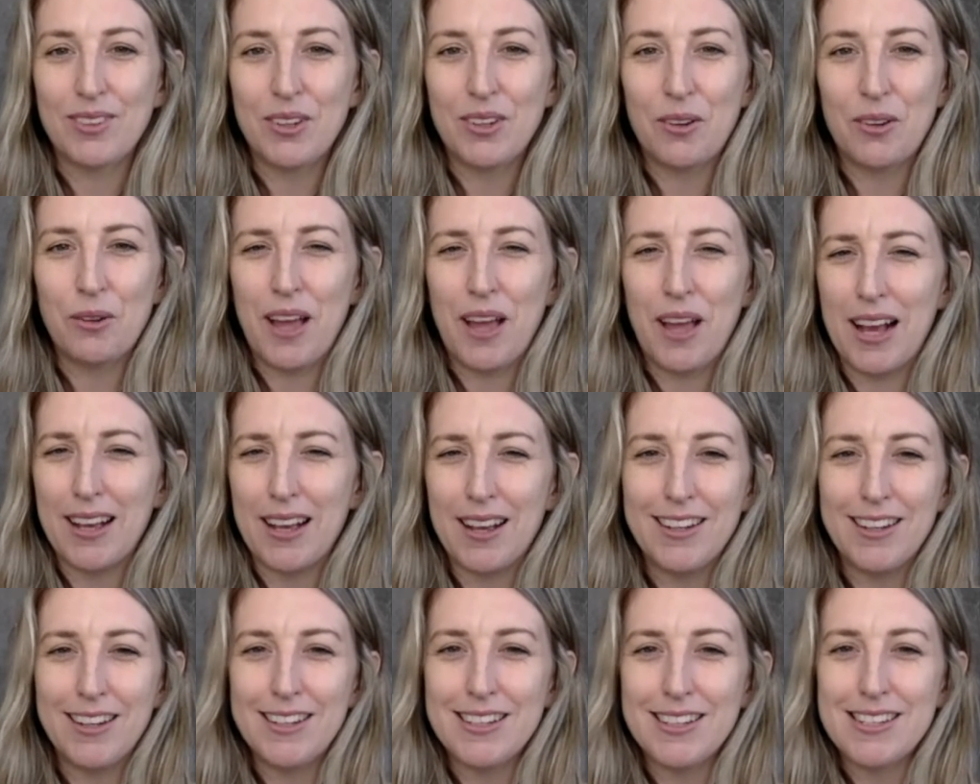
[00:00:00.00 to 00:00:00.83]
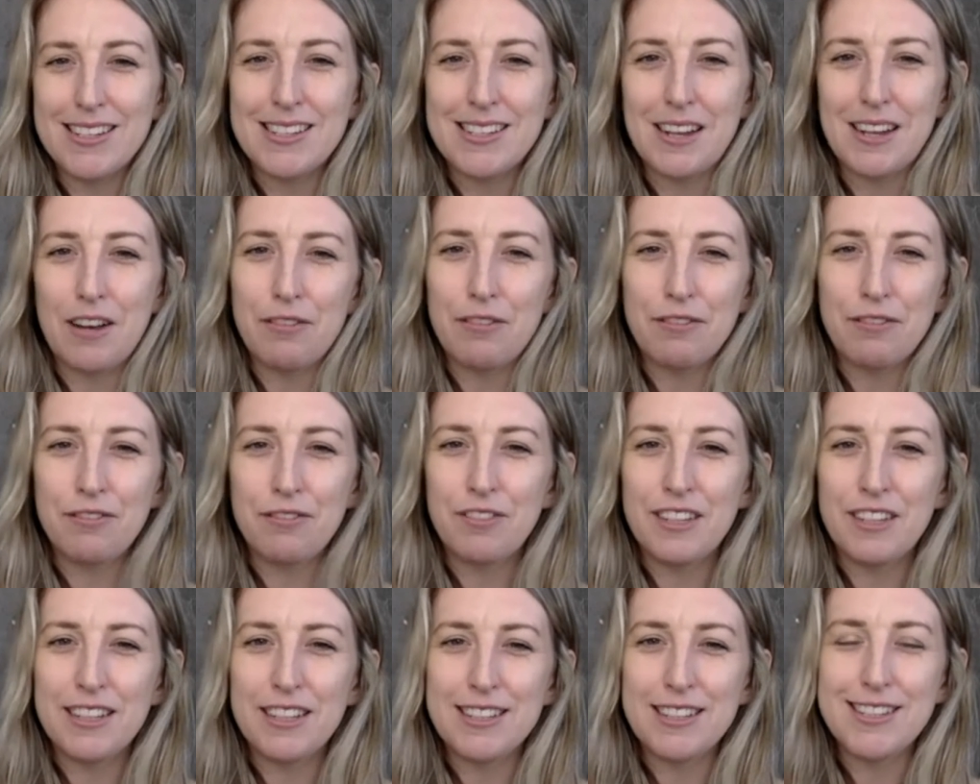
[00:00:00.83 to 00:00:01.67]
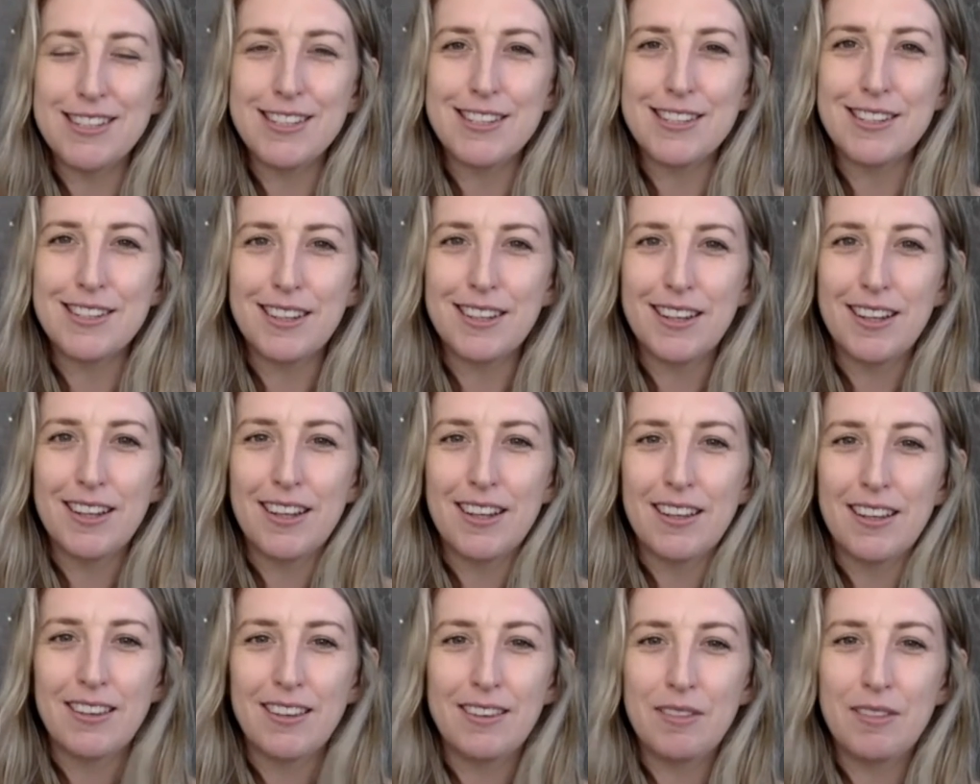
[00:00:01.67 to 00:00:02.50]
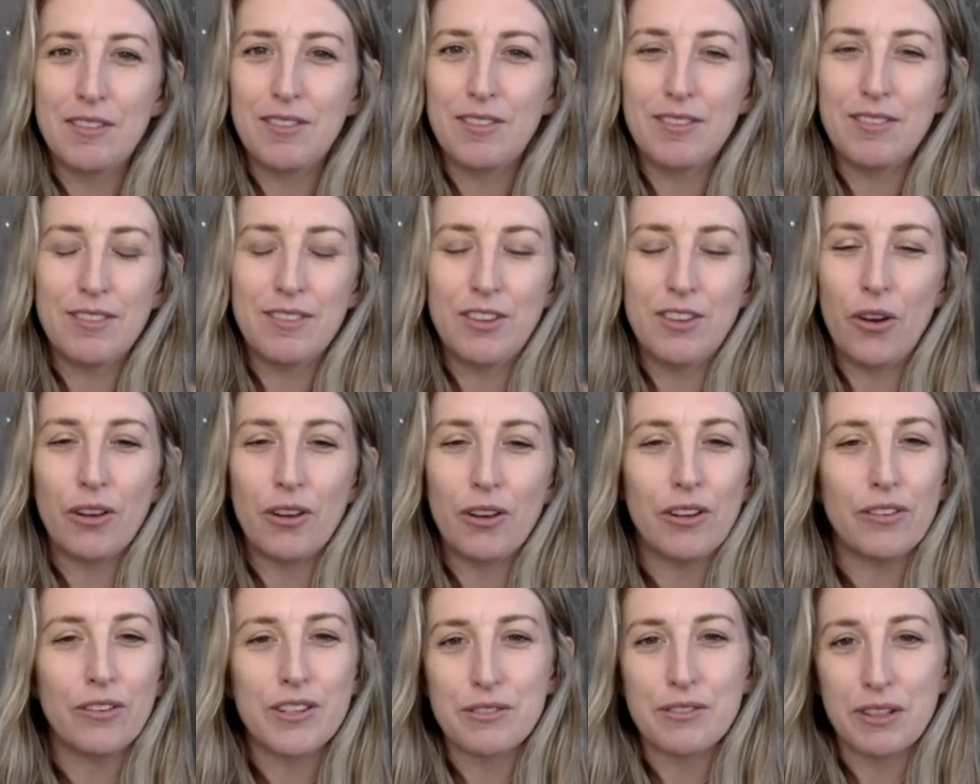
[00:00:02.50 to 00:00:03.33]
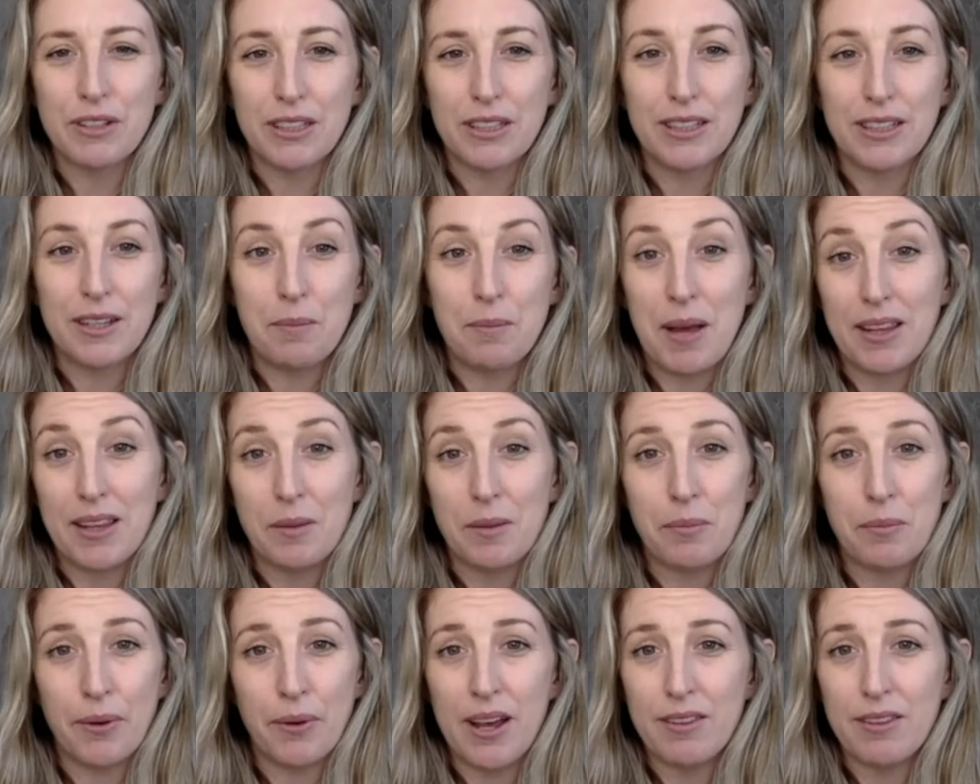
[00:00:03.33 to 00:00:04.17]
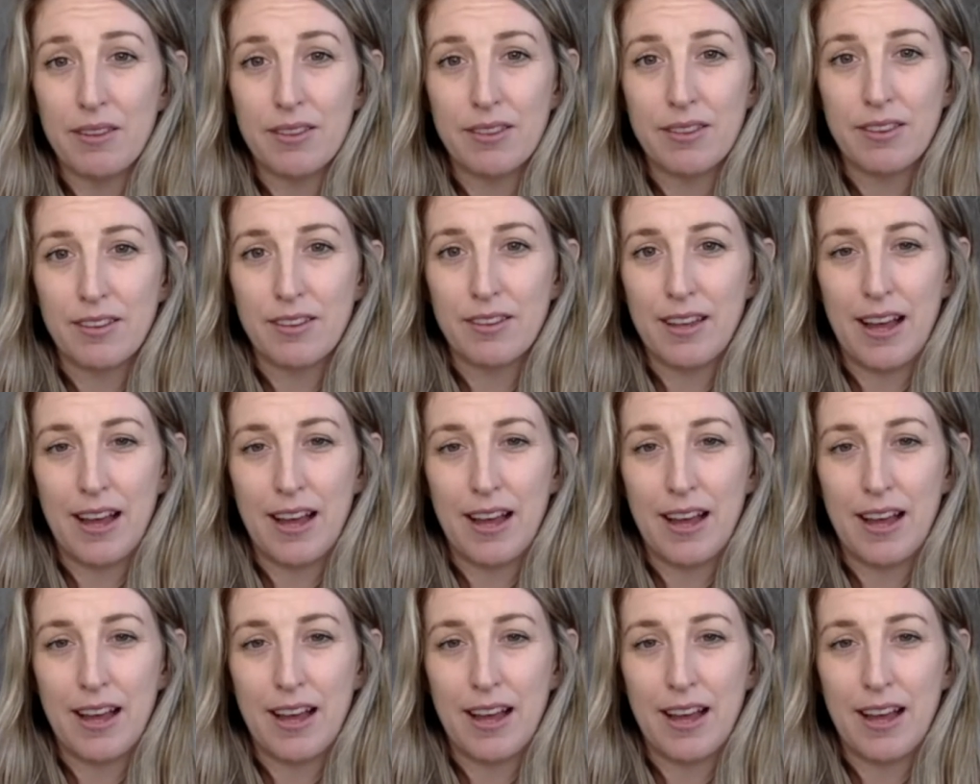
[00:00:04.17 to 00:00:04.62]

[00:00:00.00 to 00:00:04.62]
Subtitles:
all that kind of stuff. Yoga is really about the breath.